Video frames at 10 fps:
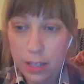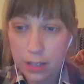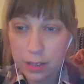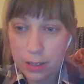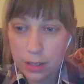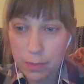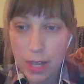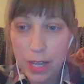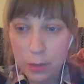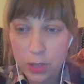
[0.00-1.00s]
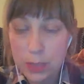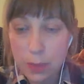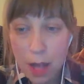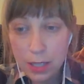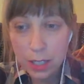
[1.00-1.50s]
the meeting with the
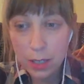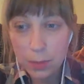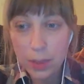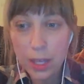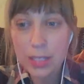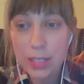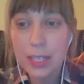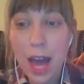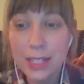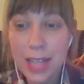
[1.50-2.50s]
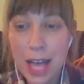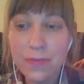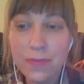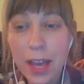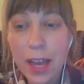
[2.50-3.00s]
sponsor because he got his ass
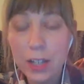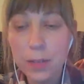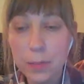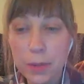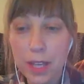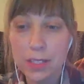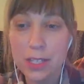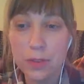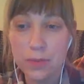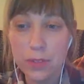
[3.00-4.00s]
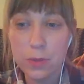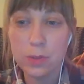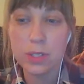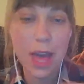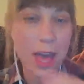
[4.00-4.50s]
fired because he refused
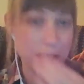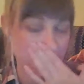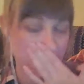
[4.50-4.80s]
to end things